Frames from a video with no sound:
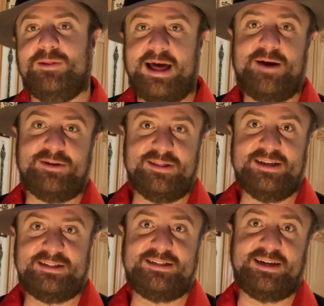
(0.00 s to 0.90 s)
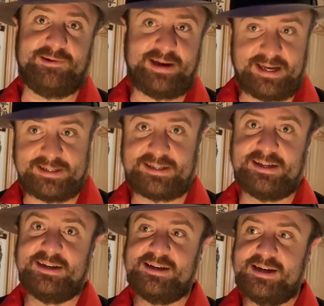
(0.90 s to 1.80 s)
loud in this series.
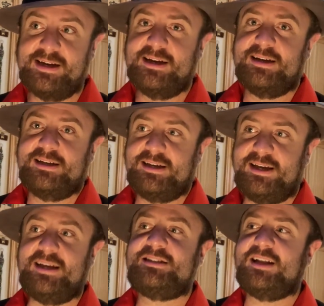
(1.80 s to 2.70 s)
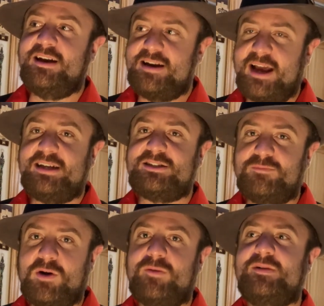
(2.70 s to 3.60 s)
It's a nice
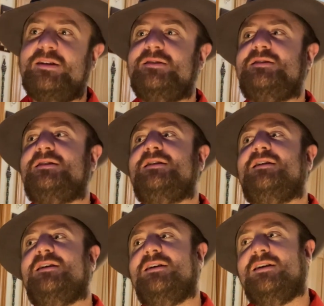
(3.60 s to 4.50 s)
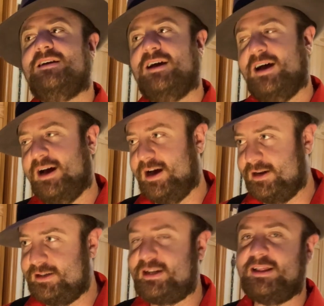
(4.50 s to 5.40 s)
moment
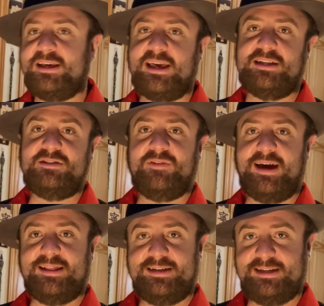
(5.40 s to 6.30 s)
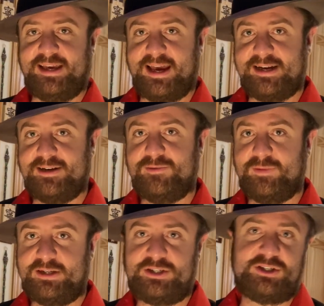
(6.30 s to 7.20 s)
until it gets violent again,
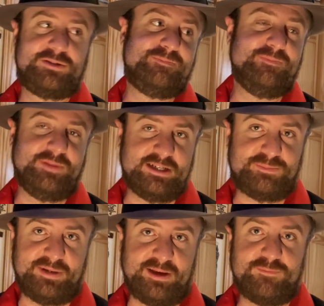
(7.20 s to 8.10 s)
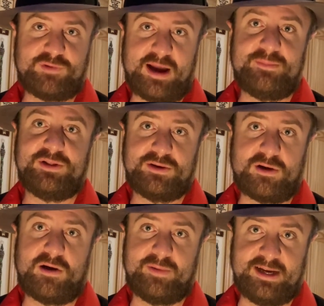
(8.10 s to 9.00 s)
which, this being Primal, it
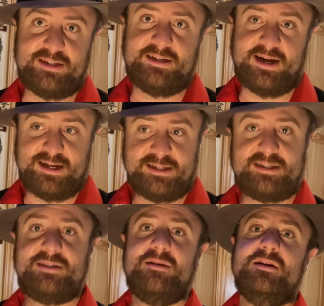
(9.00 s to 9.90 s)
always does.